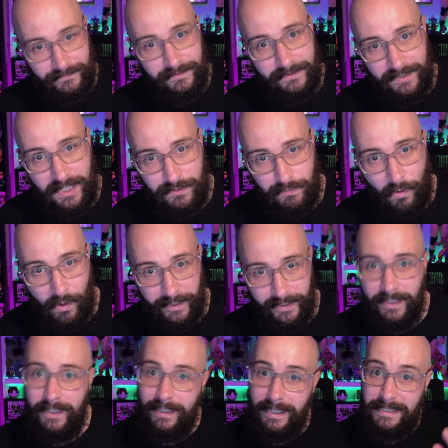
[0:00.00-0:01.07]
that's why.
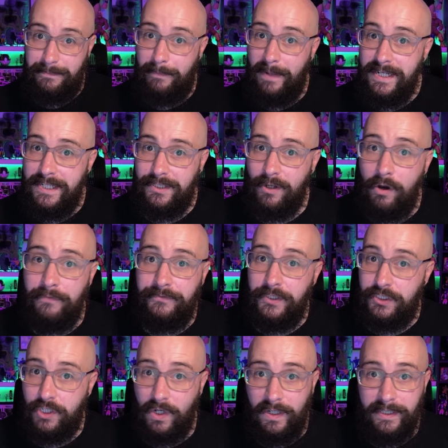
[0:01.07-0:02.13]
It's based off the
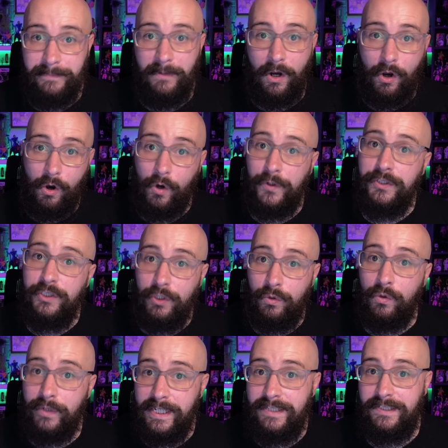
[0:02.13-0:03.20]
time on
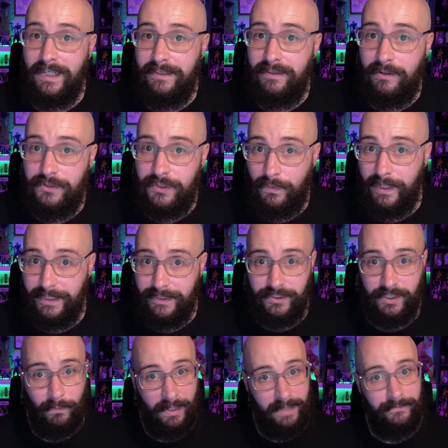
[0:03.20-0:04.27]
your Nintendo Switch.
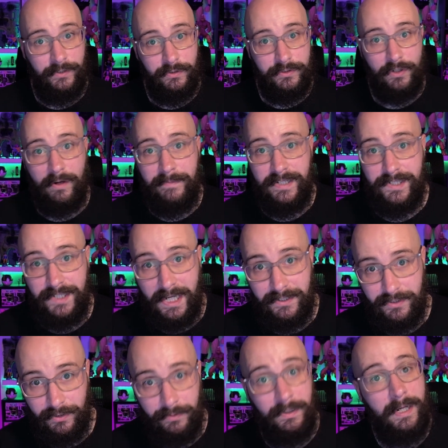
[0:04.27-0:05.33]
So whatever your time is set
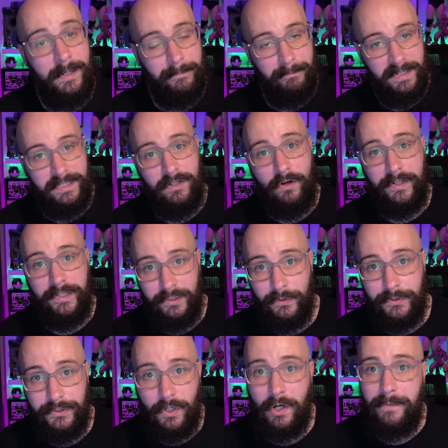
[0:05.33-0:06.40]
to, midnight
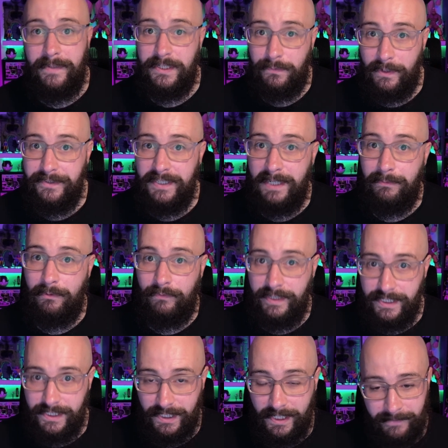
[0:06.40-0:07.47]
your time is when they will
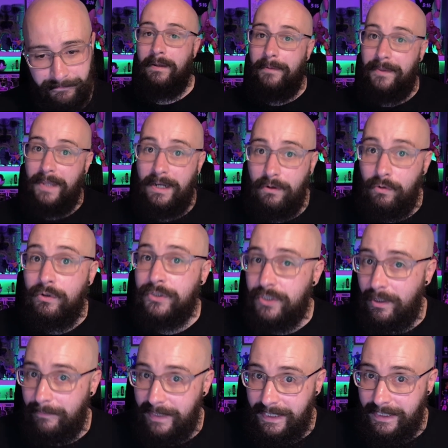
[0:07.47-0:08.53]
reset. That
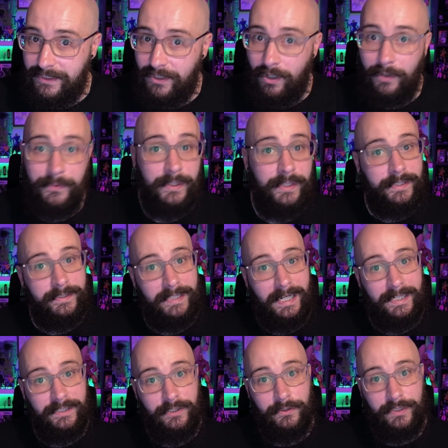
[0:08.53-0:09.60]
also means though
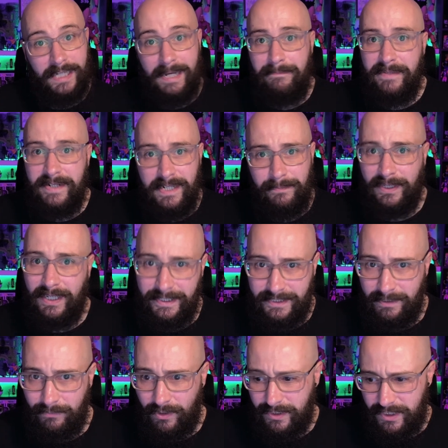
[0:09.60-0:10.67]
that you can manipulate
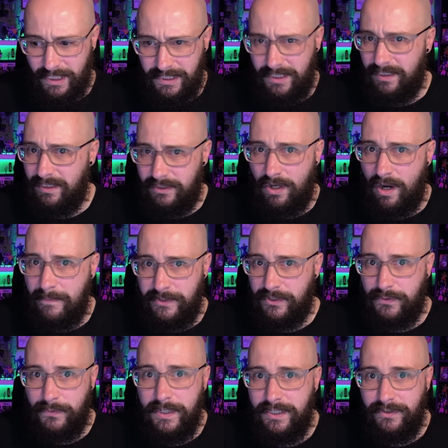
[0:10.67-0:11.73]
it by changing the time on your
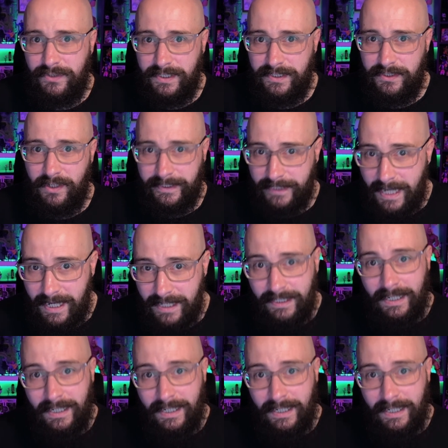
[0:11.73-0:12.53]
Switch and things like that.